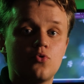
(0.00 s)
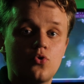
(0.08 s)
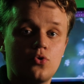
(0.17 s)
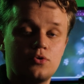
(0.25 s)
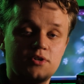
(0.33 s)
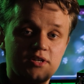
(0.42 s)

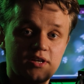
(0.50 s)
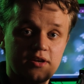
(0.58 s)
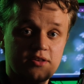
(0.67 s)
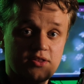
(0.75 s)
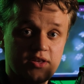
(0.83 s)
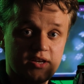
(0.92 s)
recording
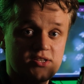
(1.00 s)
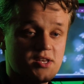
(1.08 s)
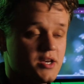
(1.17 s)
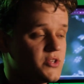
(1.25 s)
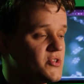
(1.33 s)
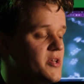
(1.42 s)
at the
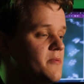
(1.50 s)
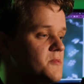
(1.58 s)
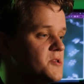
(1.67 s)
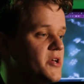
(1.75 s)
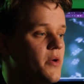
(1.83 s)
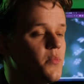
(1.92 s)
exact same
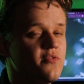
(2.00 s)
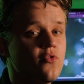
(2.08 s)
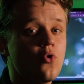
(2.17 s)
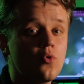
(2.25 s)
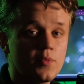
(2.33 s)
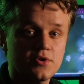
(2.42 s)
time with
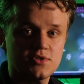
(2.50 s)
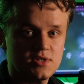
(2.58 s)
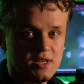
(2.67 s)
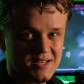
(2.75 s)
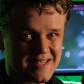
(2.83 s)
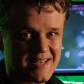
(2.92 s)
almost
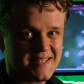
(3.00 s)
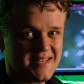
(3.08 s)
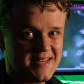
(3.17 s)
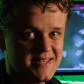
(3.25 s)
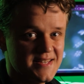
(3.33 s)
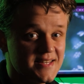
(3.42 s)
the exact
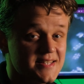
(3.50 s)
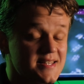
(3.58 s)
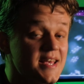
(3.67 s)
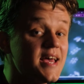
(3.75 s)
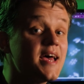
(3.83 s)
settings